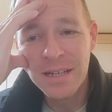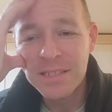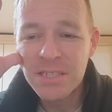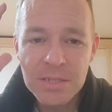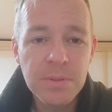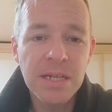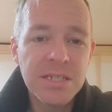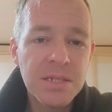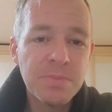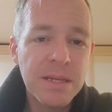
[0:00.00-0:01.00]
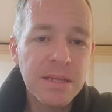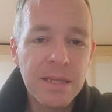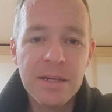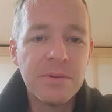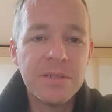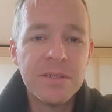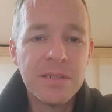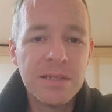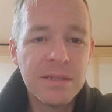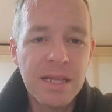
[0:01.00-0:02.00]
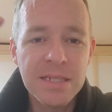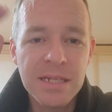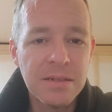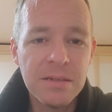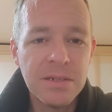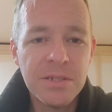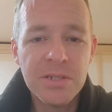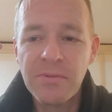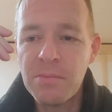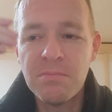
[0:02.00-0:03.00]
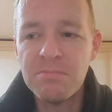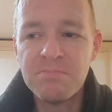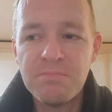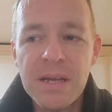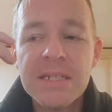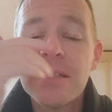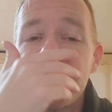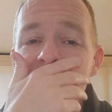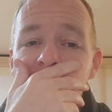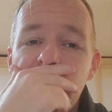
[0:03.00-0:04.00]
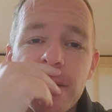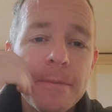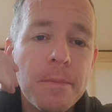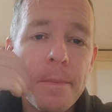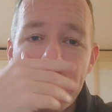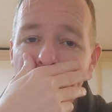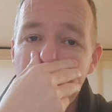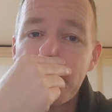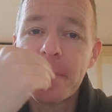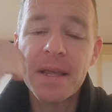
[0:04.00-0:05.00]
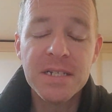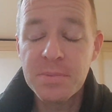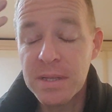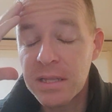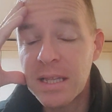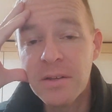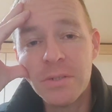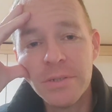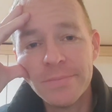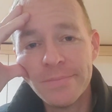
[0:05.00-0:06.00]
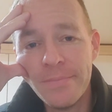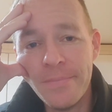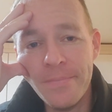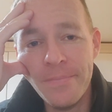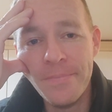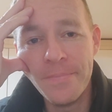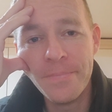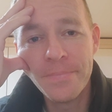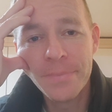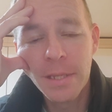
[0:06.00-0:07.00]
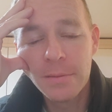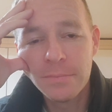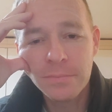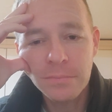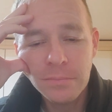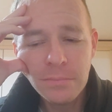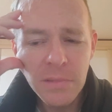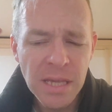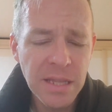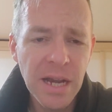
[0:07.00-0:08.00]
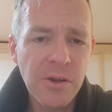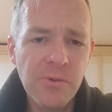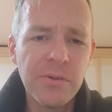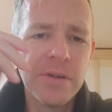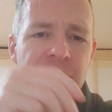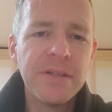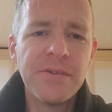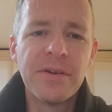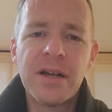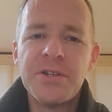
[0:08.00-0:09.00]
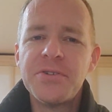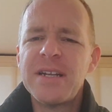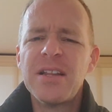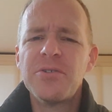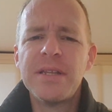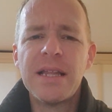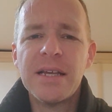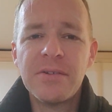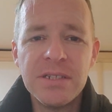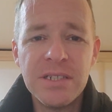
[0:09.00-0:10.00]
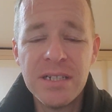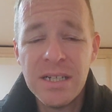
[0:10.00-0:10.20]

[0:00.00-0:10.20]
I just speak the language. That's it. It's just from basically day one, I just speak the language. And then I go to a different country and I learn that language.